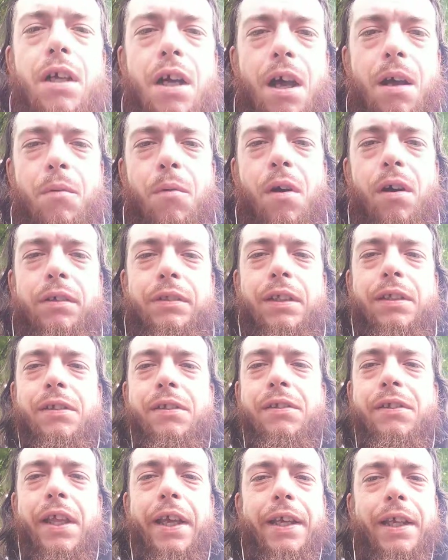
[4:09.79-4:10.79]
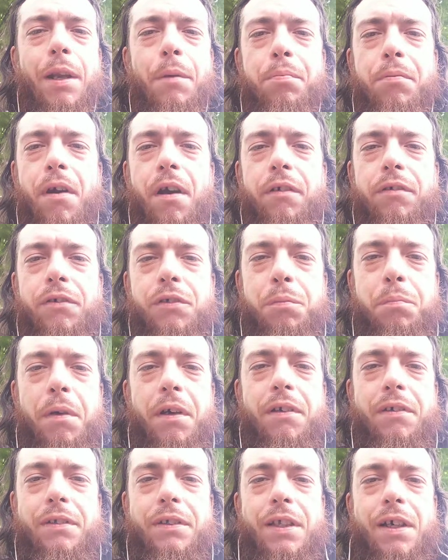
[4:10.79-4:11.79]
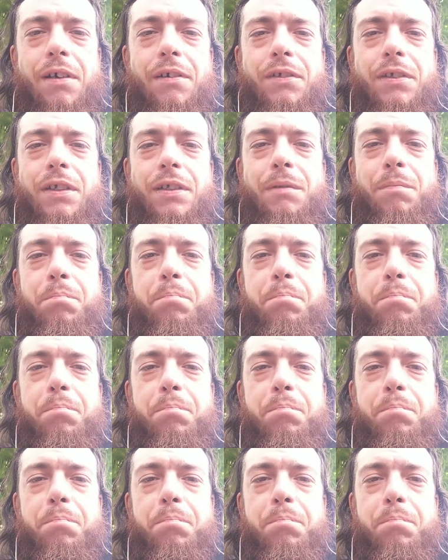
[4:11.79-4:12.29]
I wanted to stick it up Rogers, Bell, and Telus'